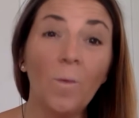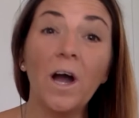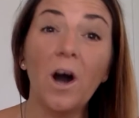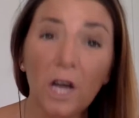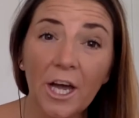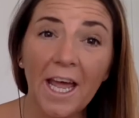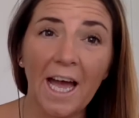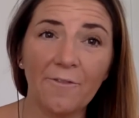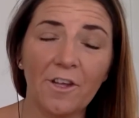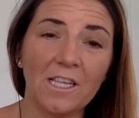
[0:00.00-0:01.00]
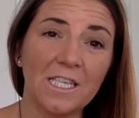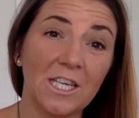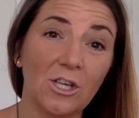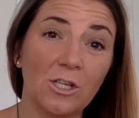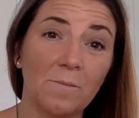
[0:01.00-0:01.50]
We are going to have to
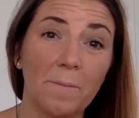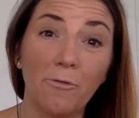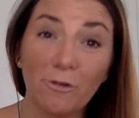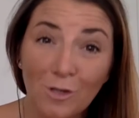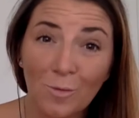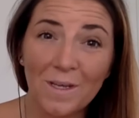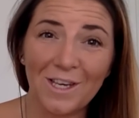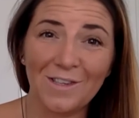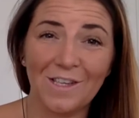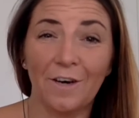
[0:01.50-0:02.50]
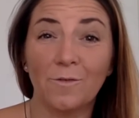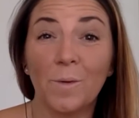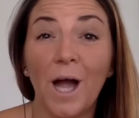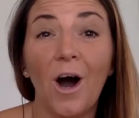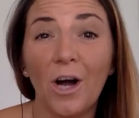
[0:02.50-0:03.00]
continue to be brutal with ourselves.
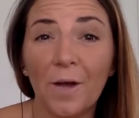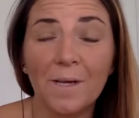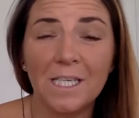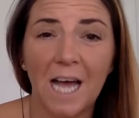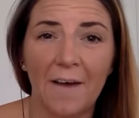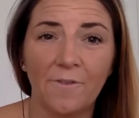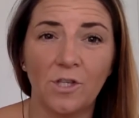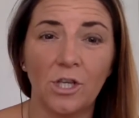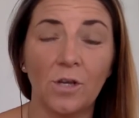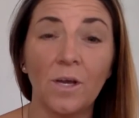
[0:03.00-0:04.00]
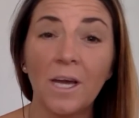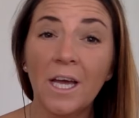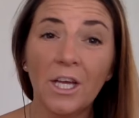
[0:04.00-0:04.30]
We are going to have to, you